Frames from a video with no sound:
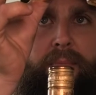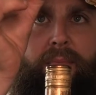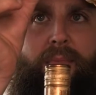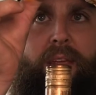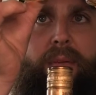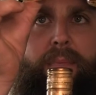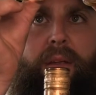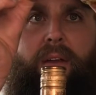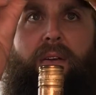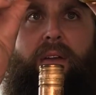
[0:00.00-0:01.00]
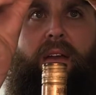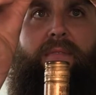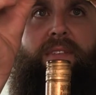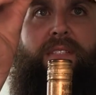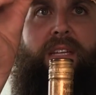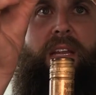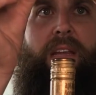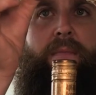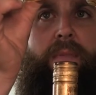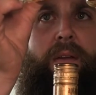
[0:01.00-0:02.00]
They appear to have the
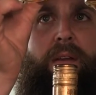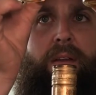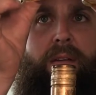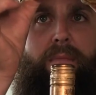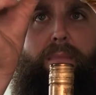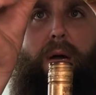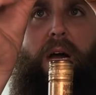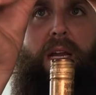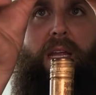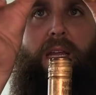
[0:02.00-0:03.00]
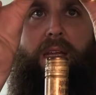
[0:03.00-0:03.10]
same body.